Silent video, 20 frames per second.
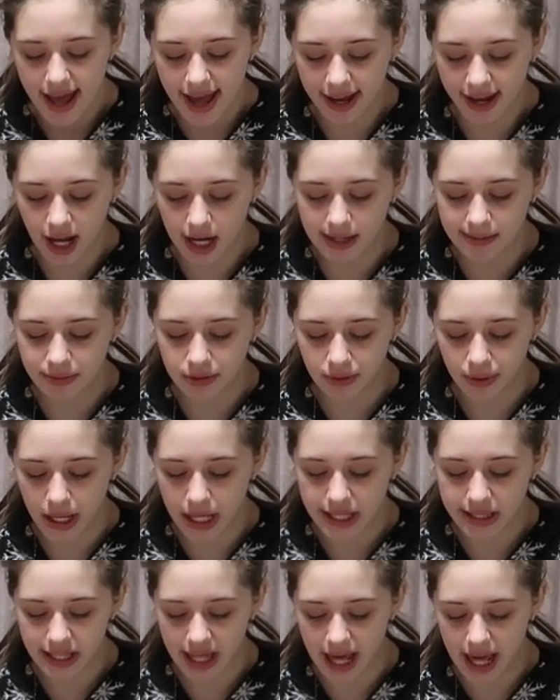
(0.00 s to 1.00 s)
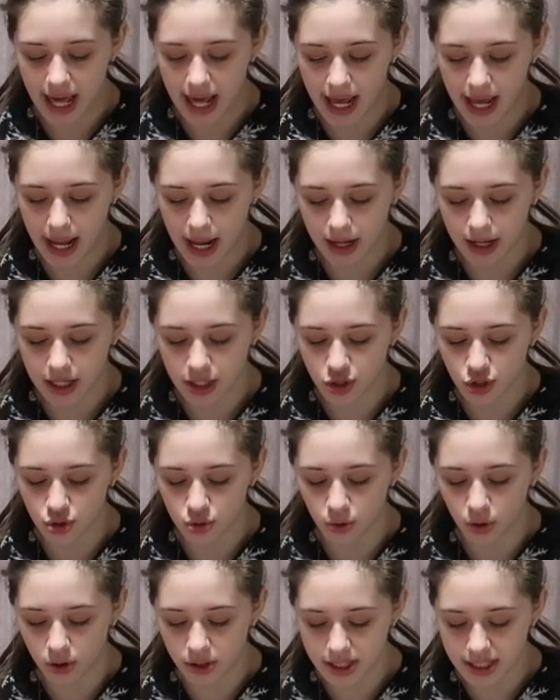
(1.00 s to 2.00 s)
It comes with a
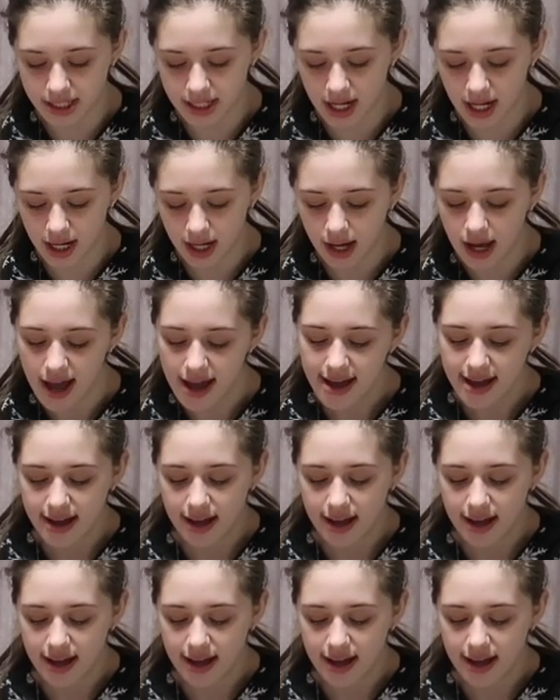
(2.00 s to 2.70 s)
control stick,